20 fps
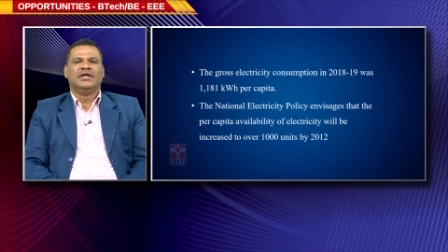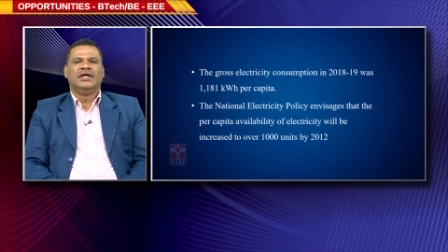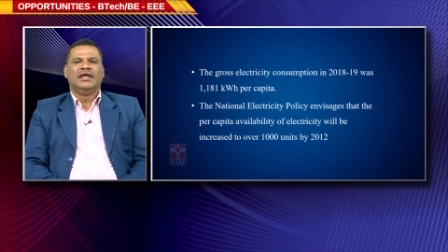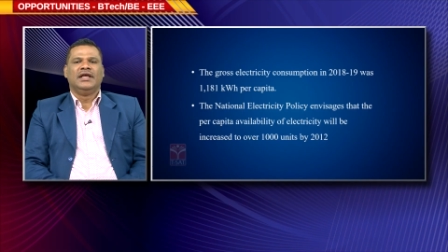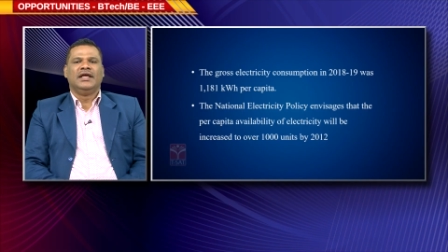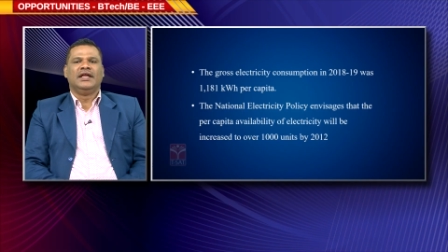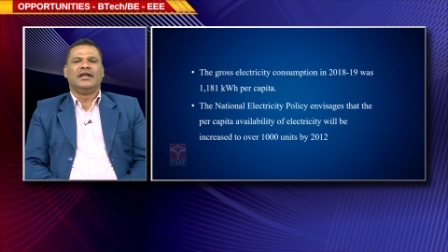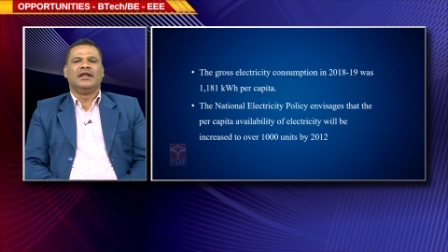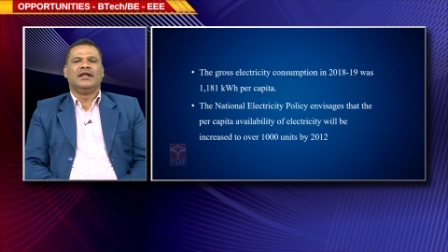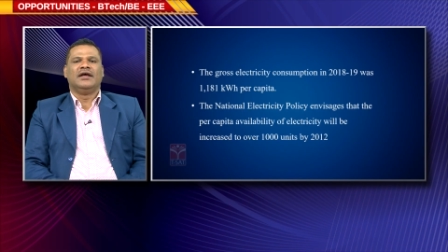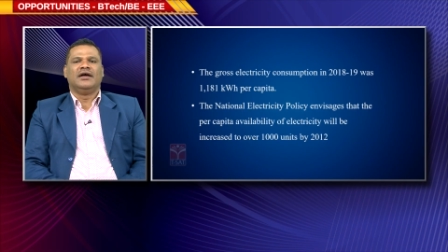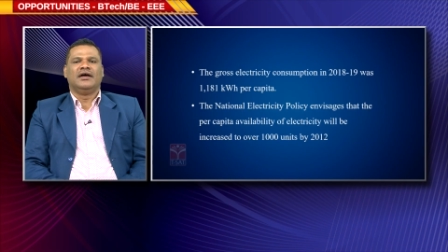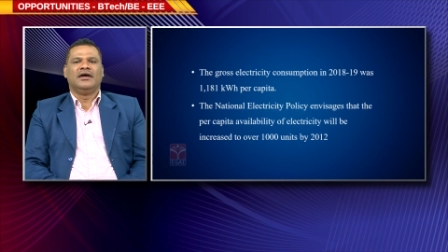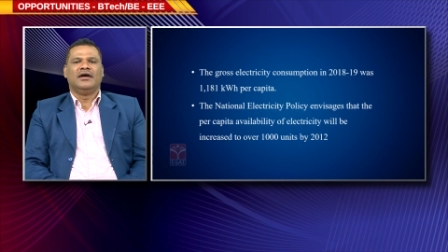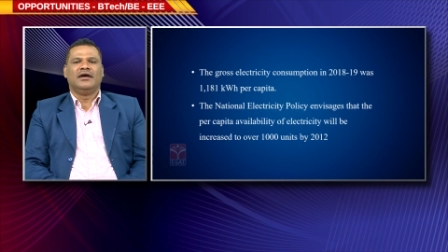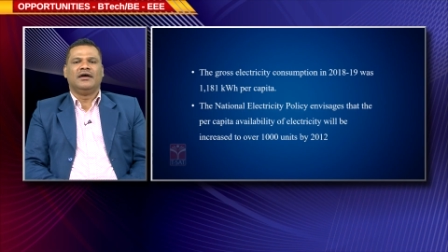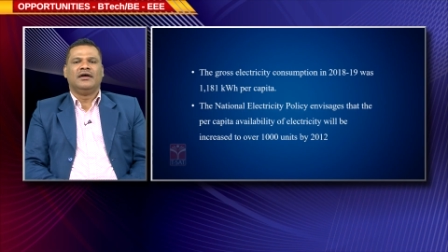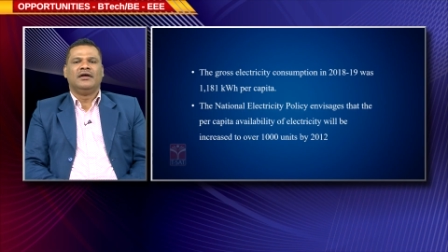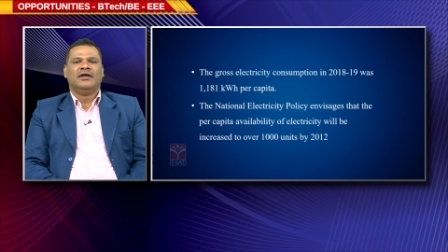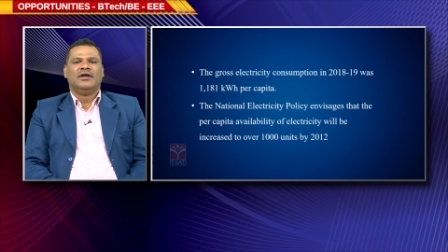in
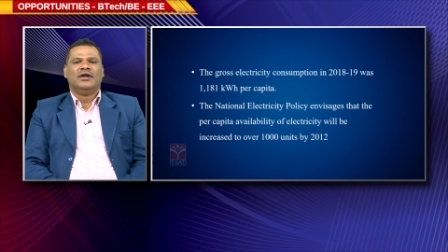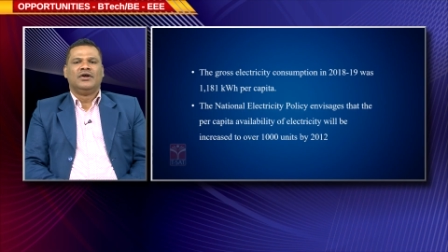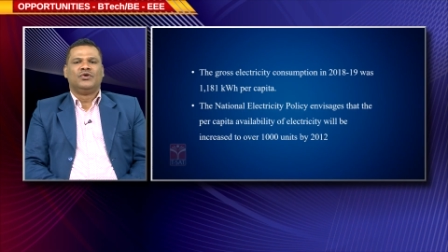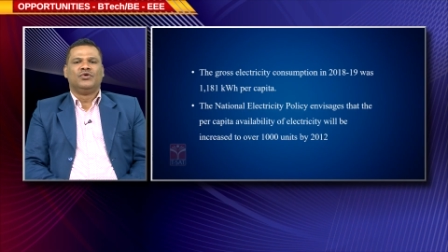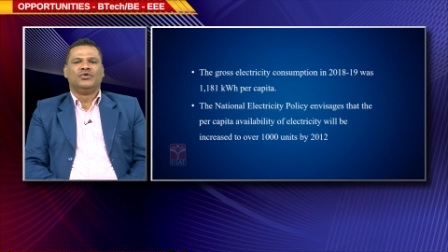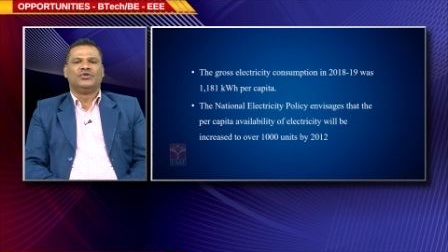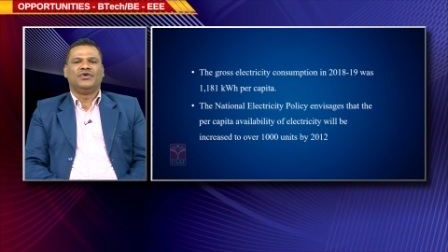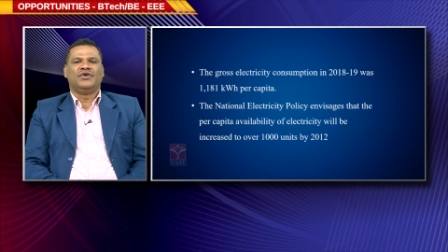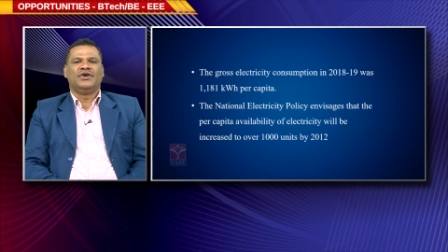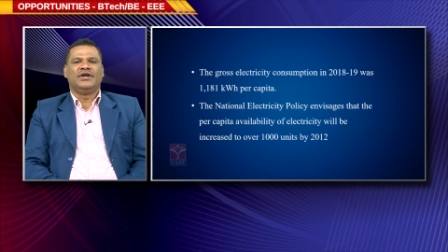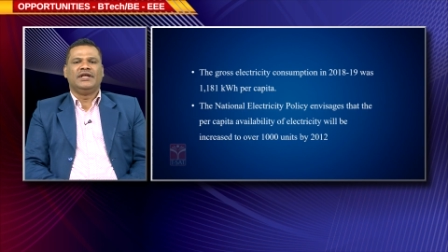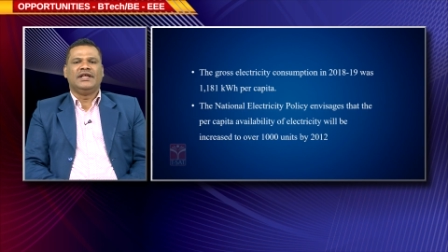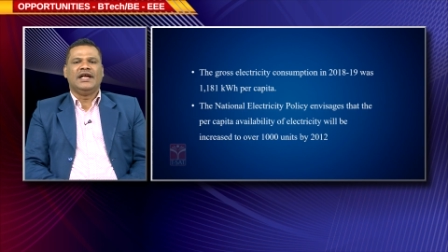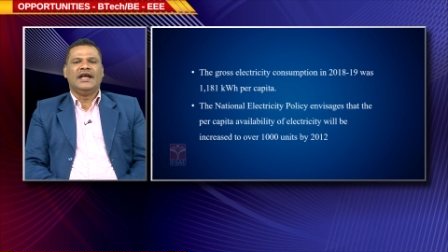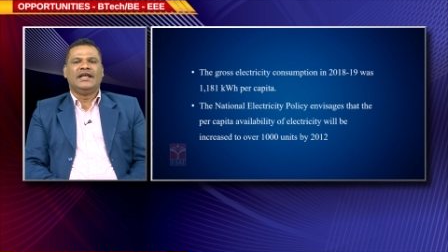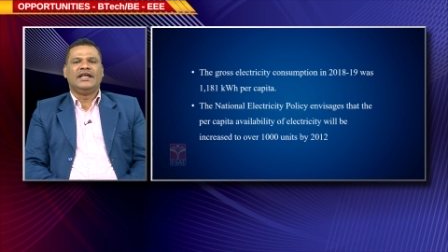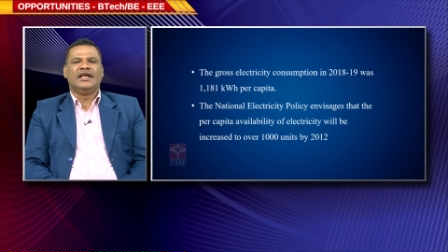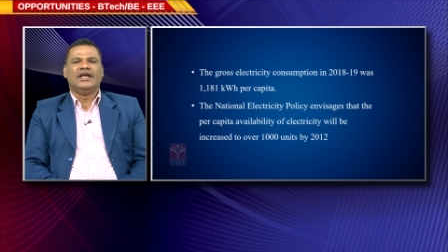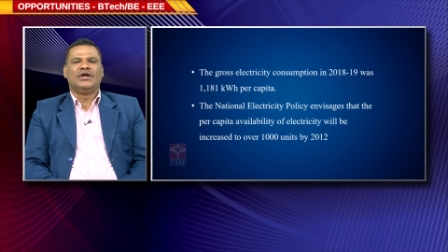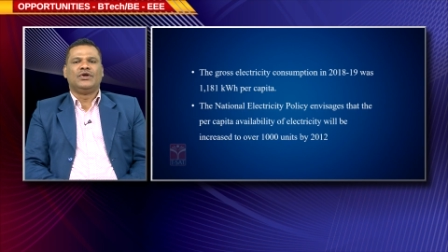uh,
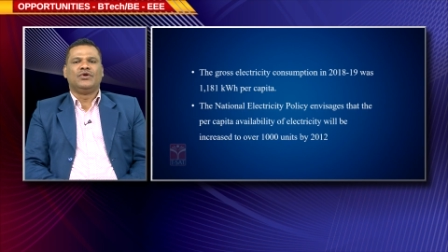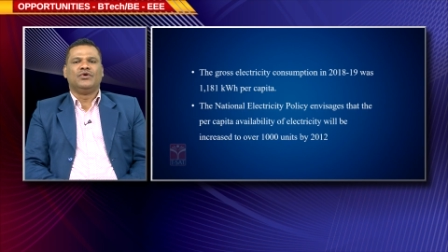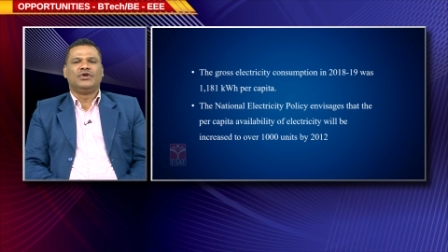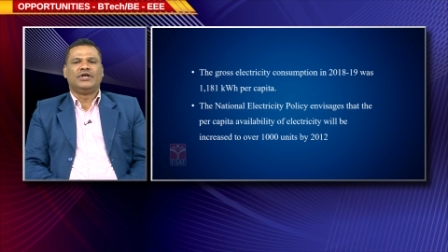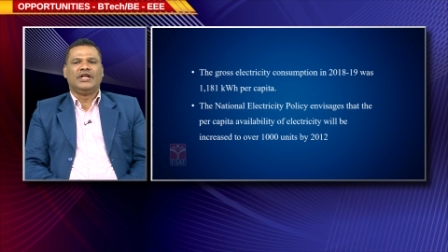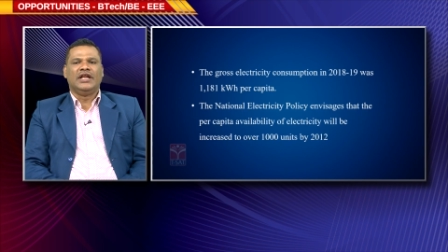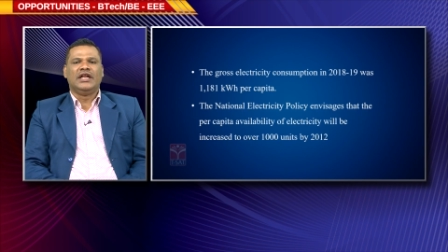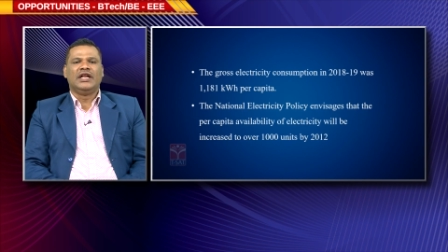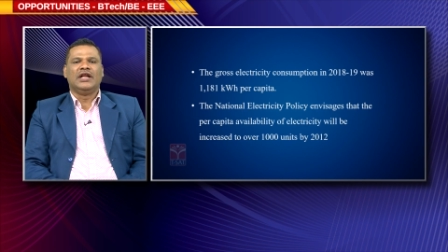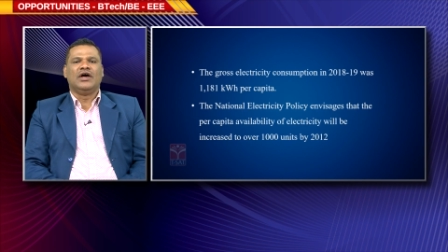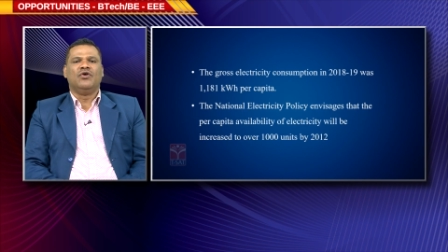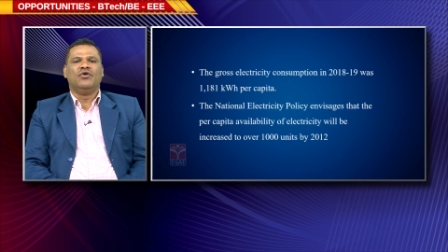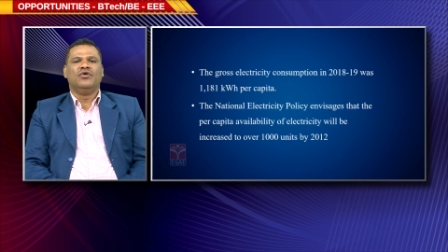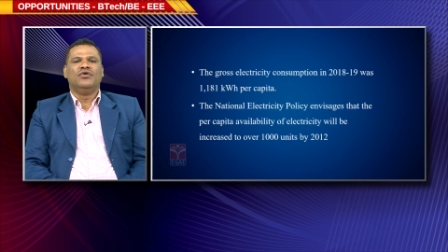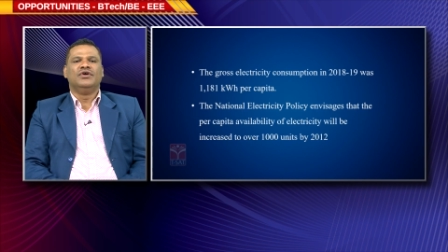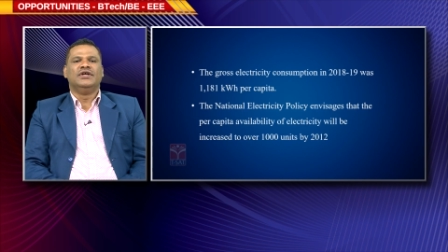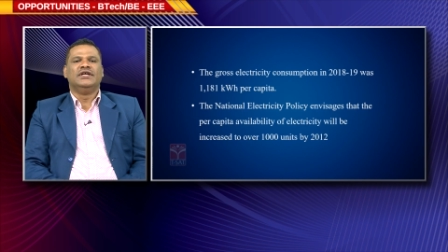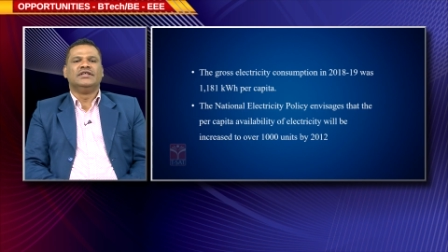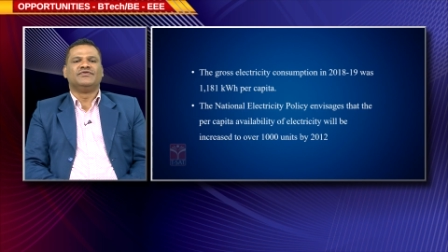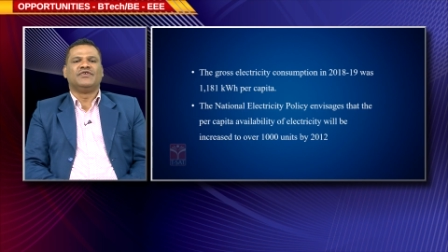2018 to till now
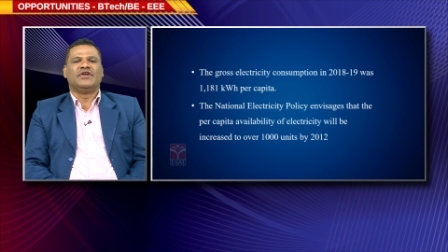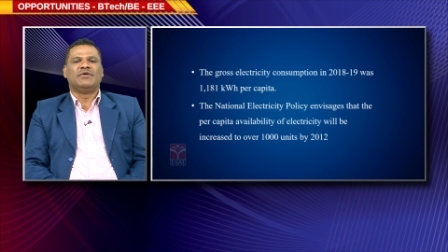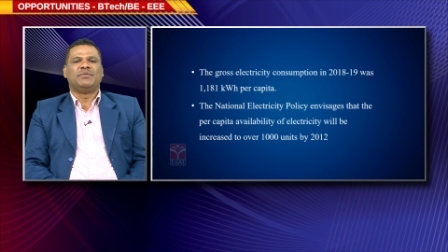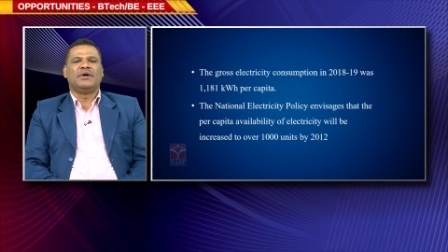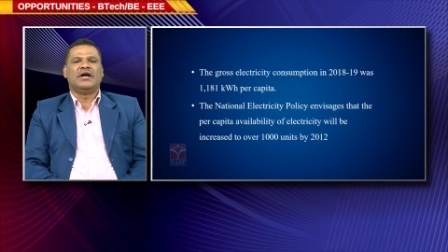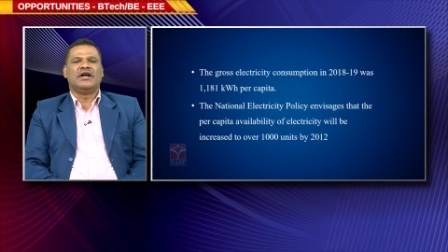is 1.1